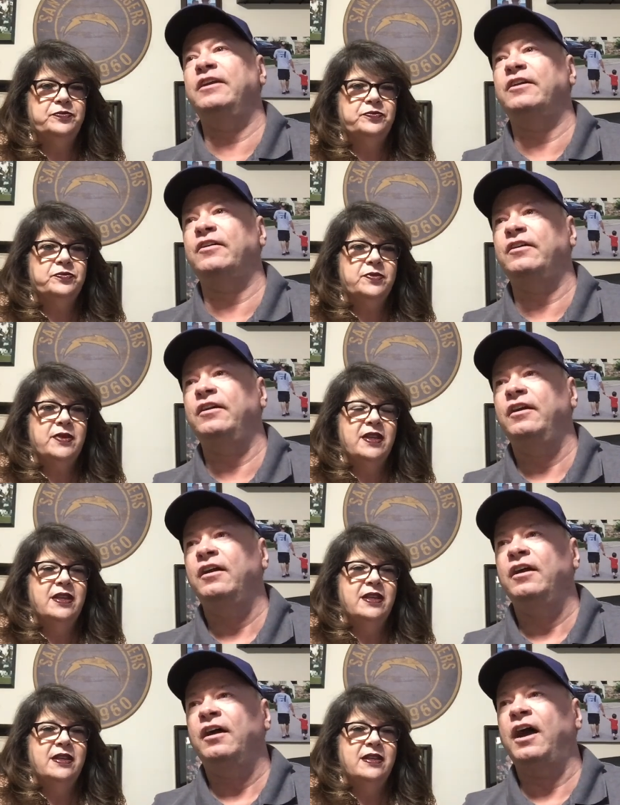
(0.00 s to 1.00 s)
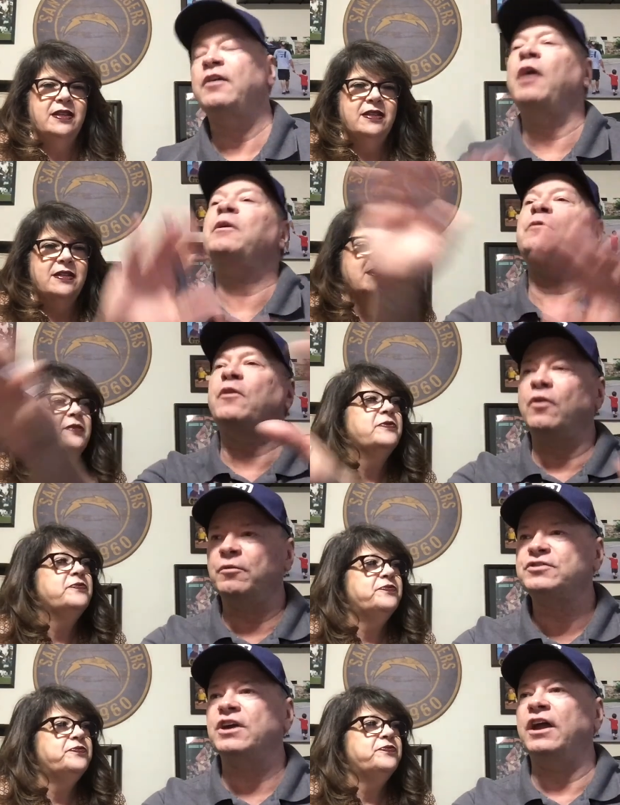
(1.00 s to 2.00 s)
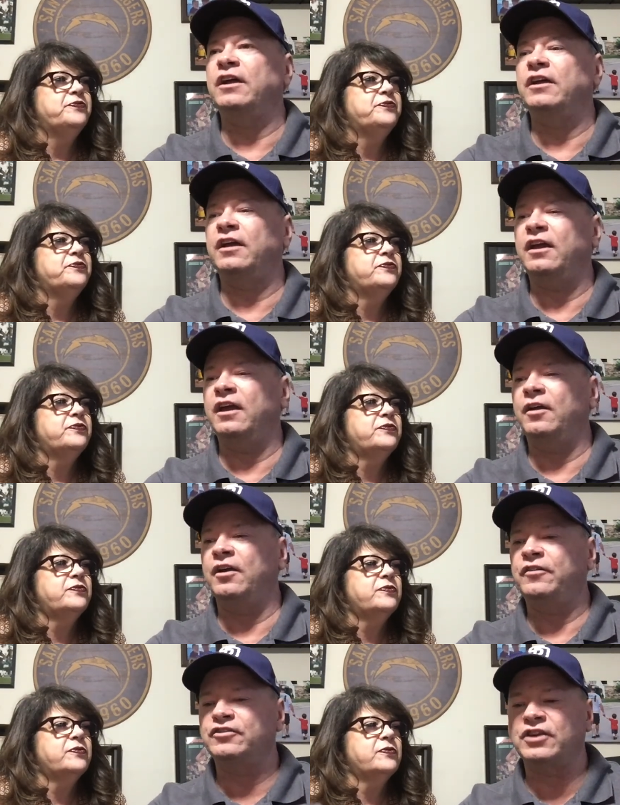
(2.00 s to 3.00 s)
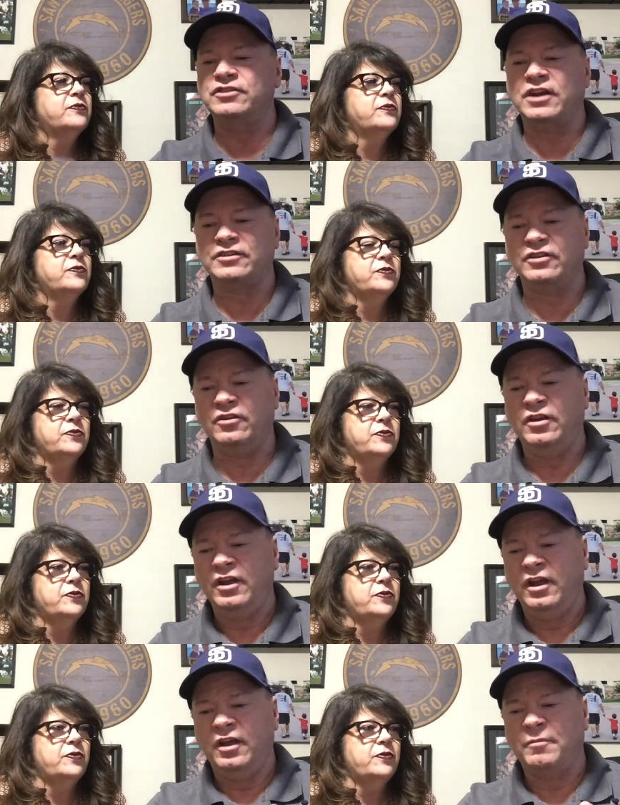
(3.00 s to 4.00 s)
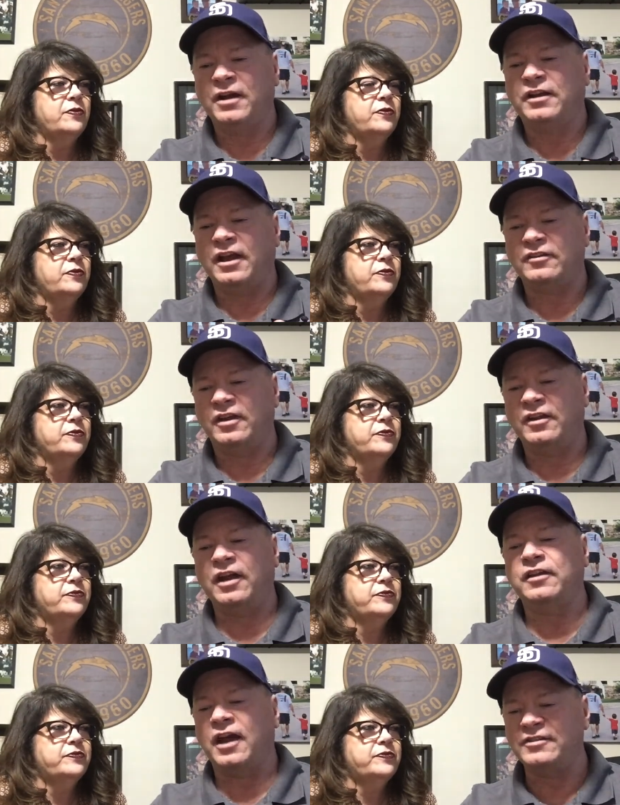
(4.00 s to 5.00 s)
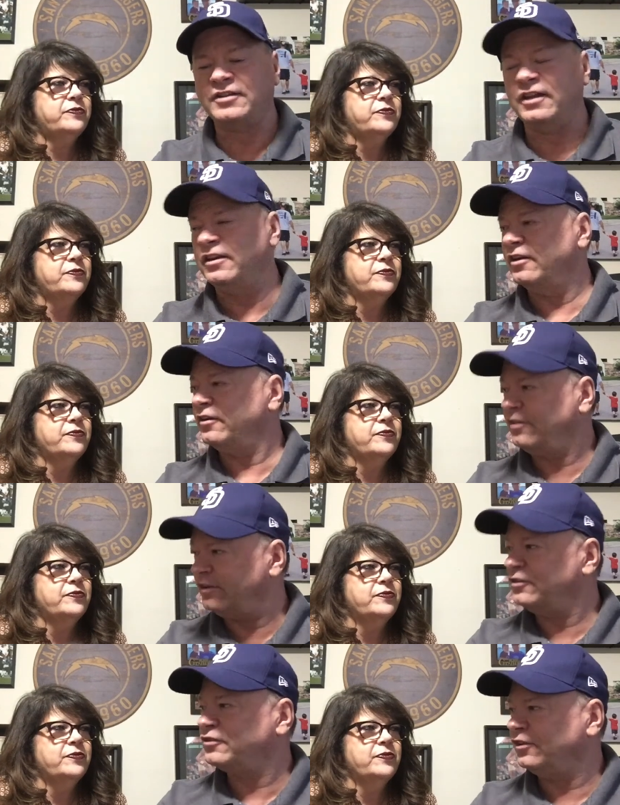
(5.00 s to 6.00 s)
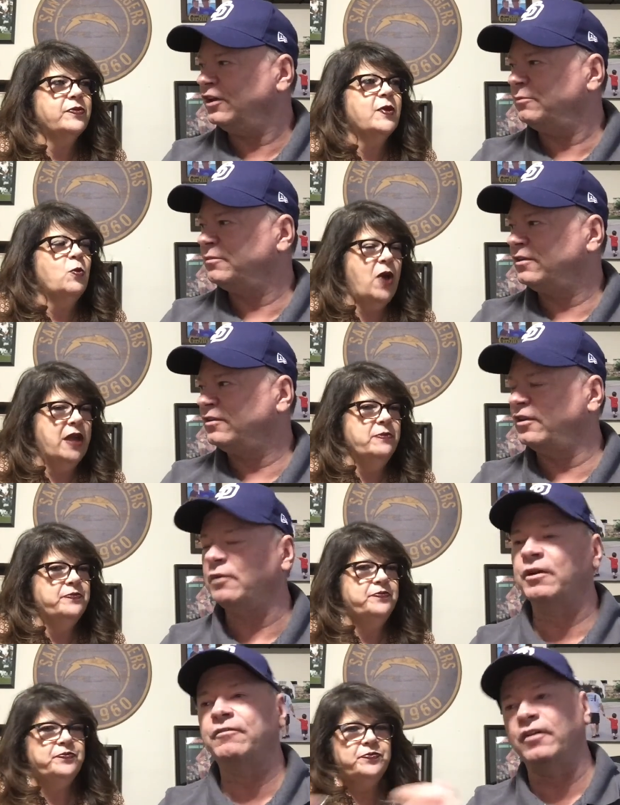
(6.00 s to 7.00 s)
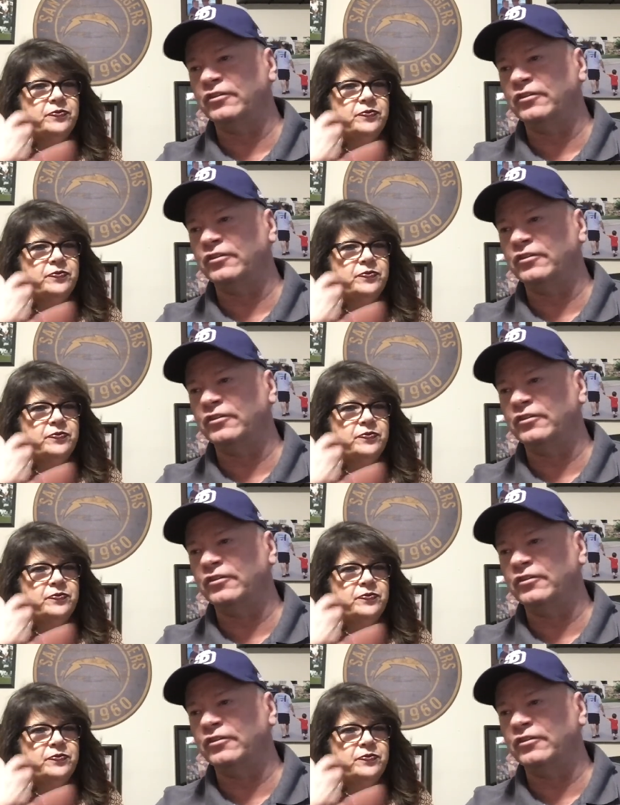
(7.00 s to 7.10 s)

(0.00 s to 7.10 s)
Speaker 1: here. I, I went and recorded with Jay, uh, the Jay and Jack show podcast, and I, I stayed in here to let you sleep. Right. I didn't want to